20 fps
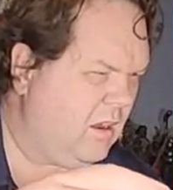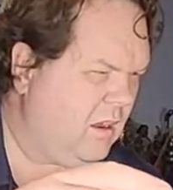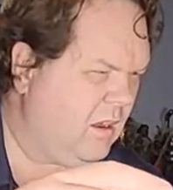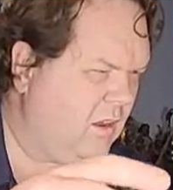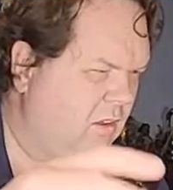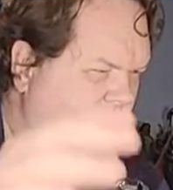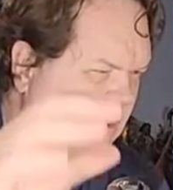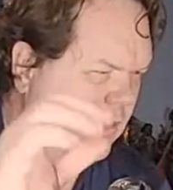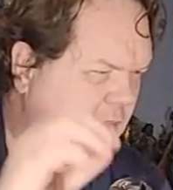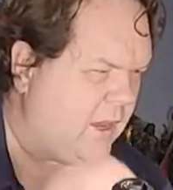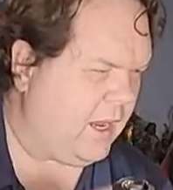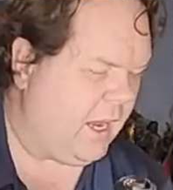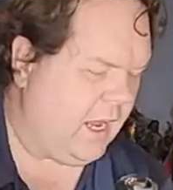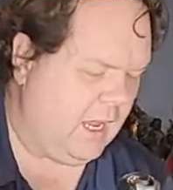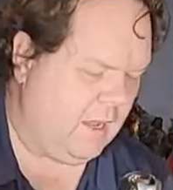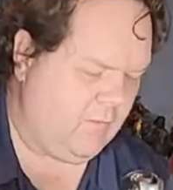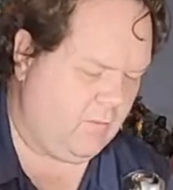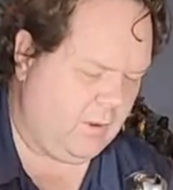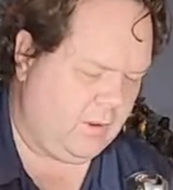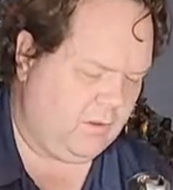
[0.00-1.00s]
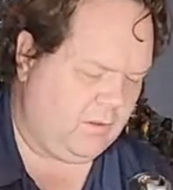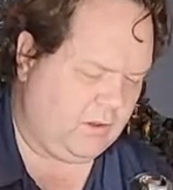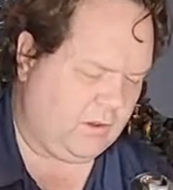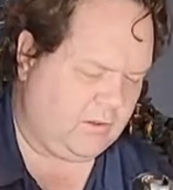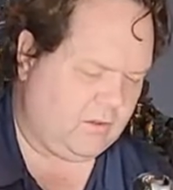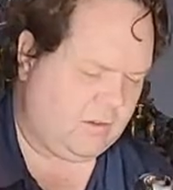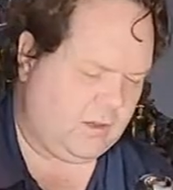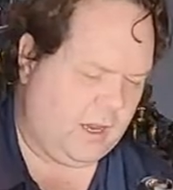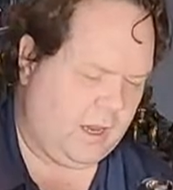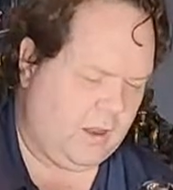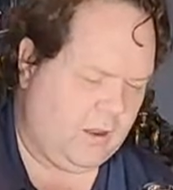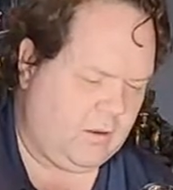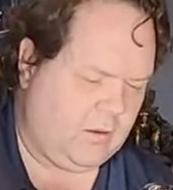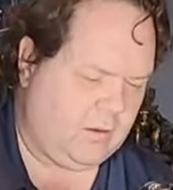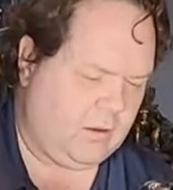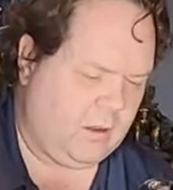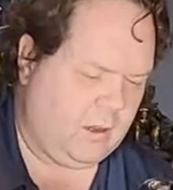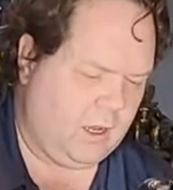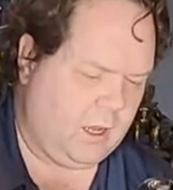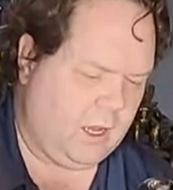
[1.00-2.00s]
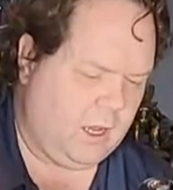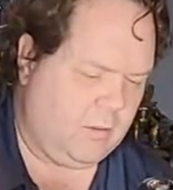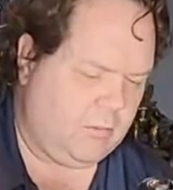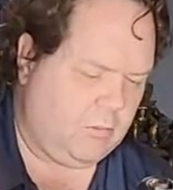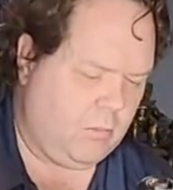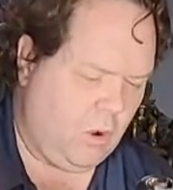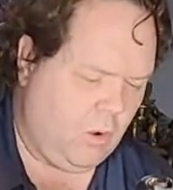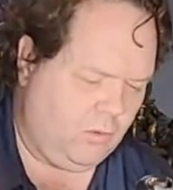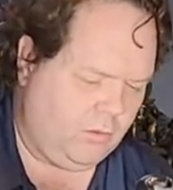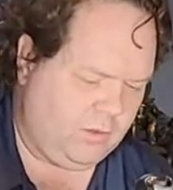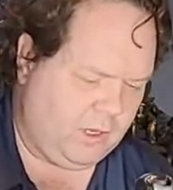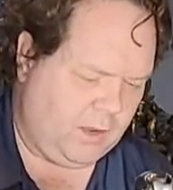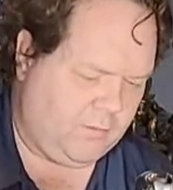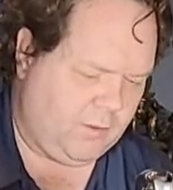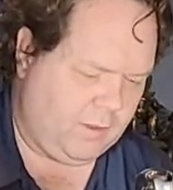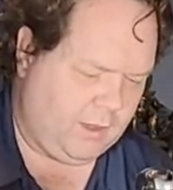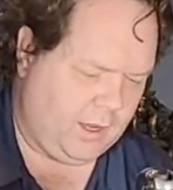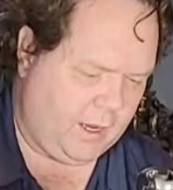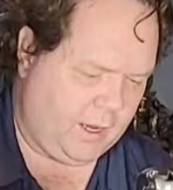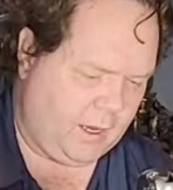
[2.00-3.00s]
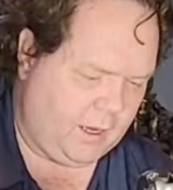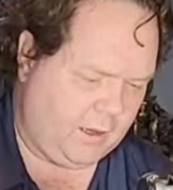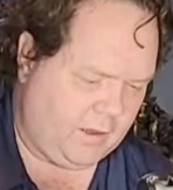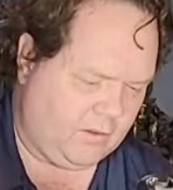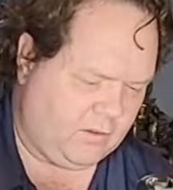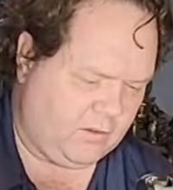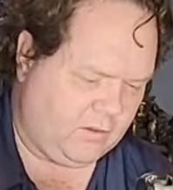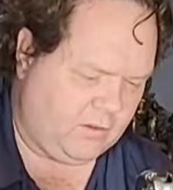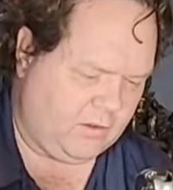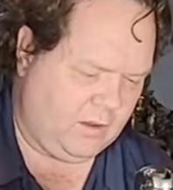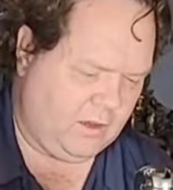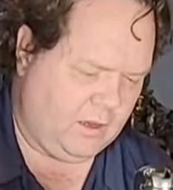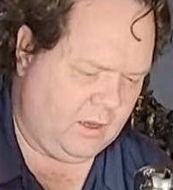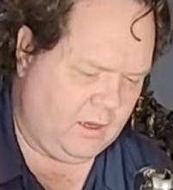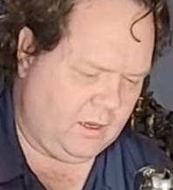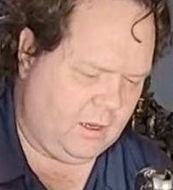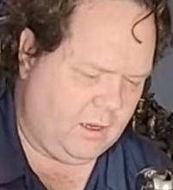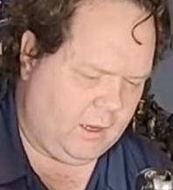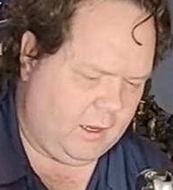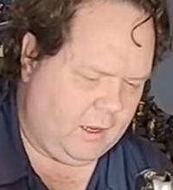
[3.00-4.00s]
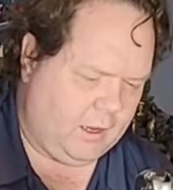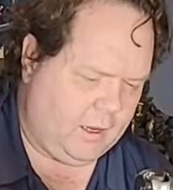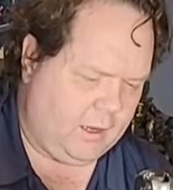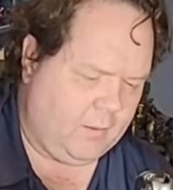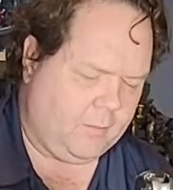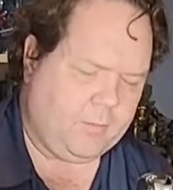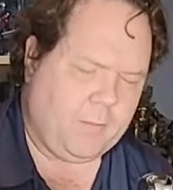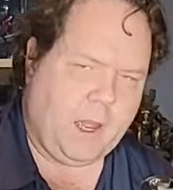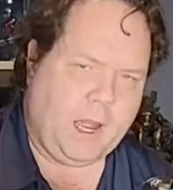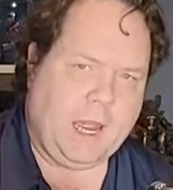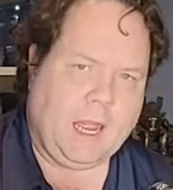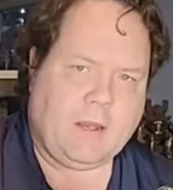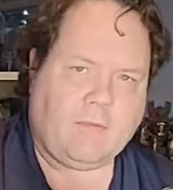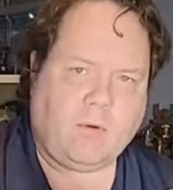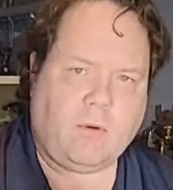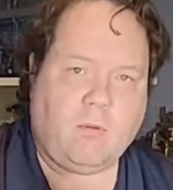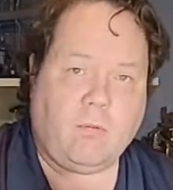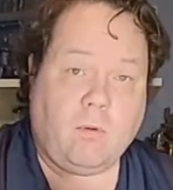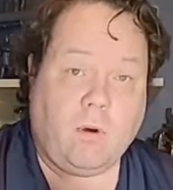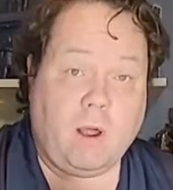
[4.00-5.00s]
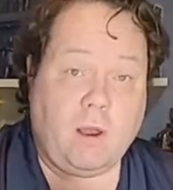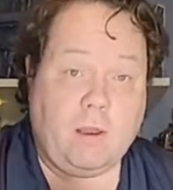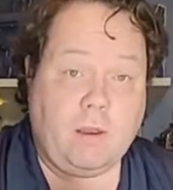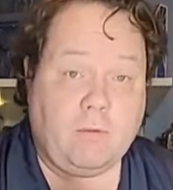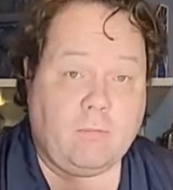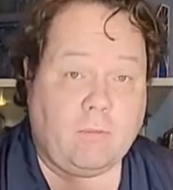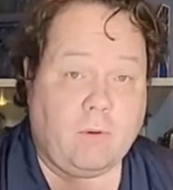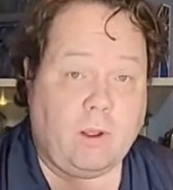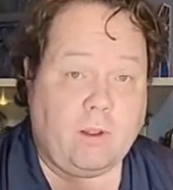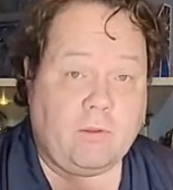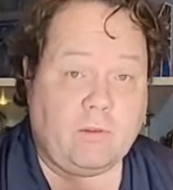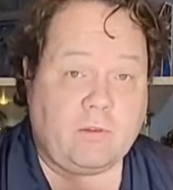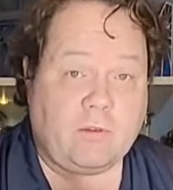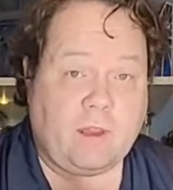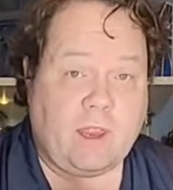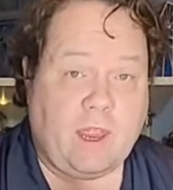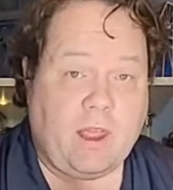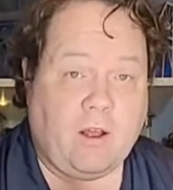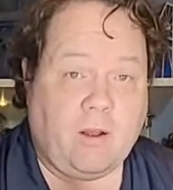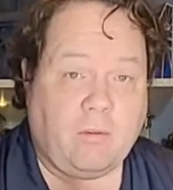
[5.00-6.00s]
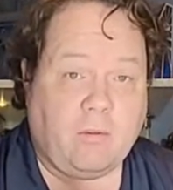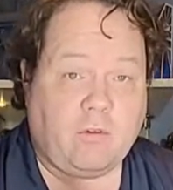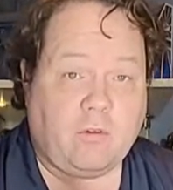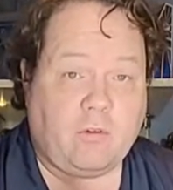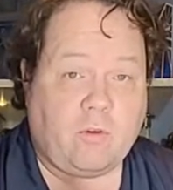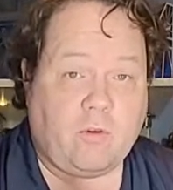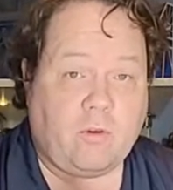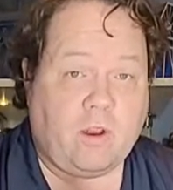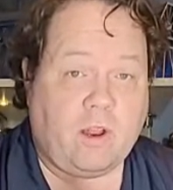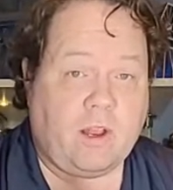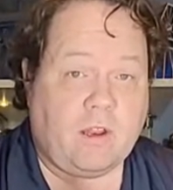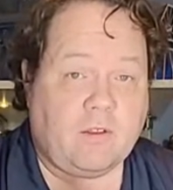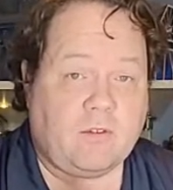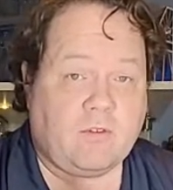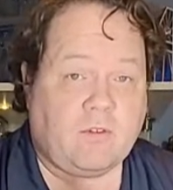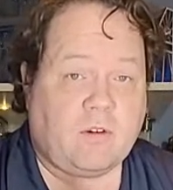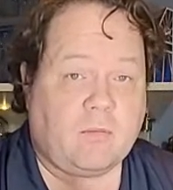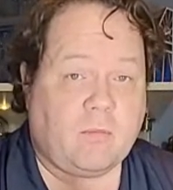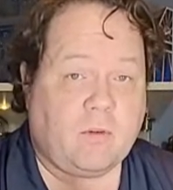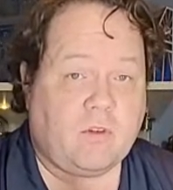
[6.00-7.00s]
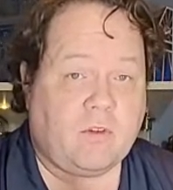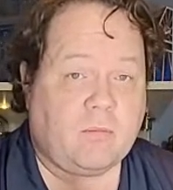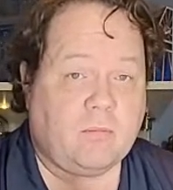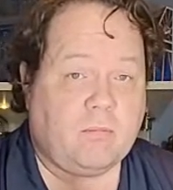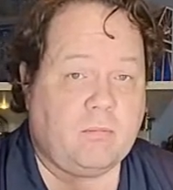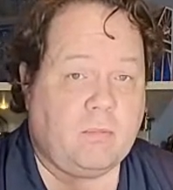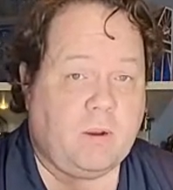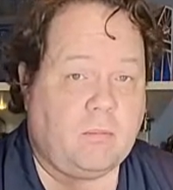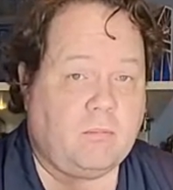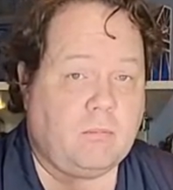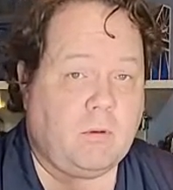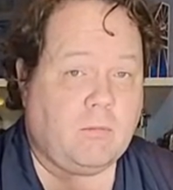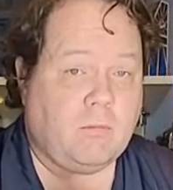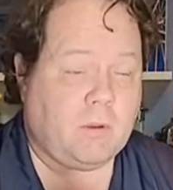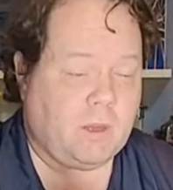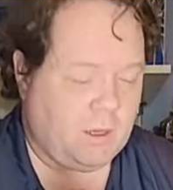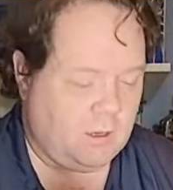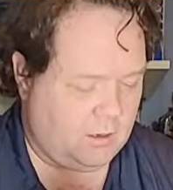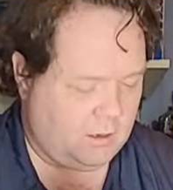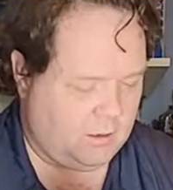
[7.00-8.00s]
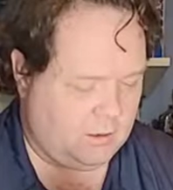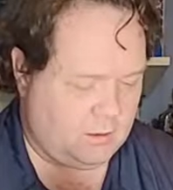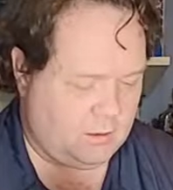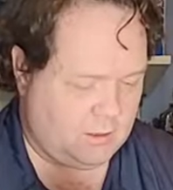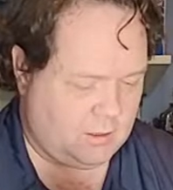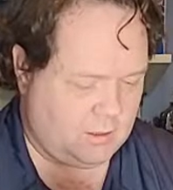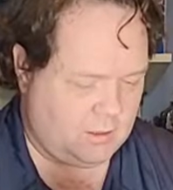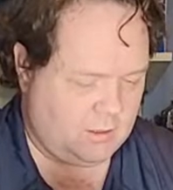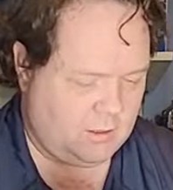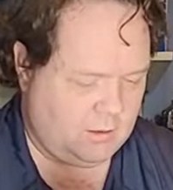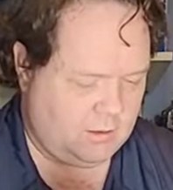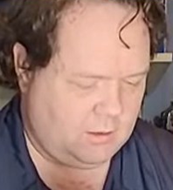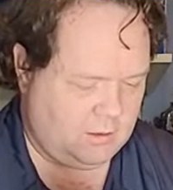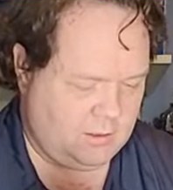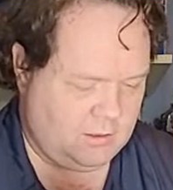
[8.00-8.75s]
Is everything I have 1/6 scale? Most everything is. I have a 1-to-1 scale Transformers Bumblebee car.